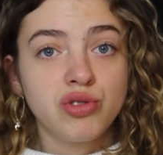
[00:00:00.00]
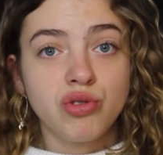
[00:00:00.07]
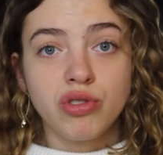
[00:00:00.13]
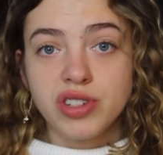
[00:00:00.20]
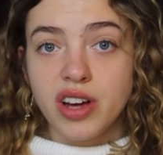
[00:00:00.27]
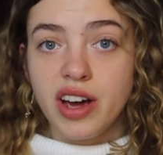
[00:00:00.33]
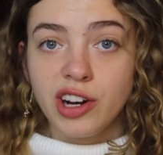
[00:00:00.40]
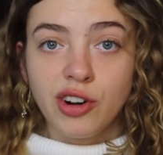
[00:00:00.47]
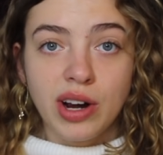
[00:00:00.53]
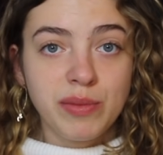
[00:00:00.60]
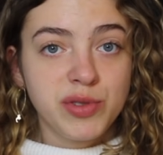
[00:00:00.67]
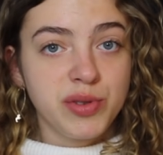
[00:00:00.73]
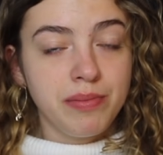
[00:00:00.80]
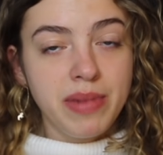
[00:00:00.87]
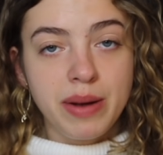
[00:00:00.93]
draw
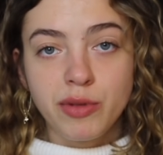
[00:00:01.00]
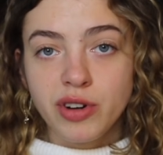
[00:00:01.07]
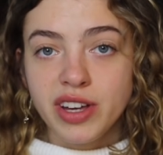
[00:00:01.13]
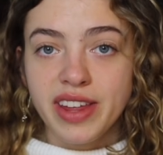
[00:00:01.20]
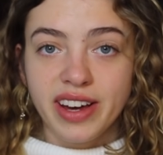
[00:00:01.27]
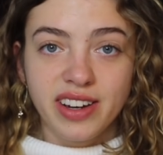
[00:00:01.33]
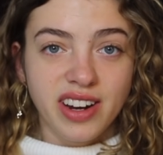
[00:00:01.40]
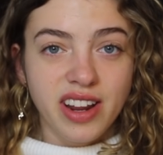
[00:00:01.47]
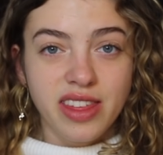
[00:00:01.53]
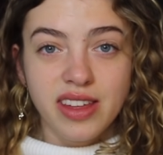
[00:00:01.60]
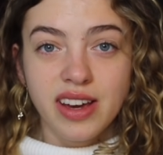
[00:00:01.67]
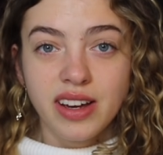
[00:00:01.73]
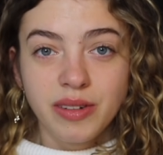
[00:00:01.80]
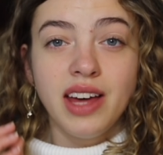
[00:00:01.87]
diagrams from memory, that kind of thing.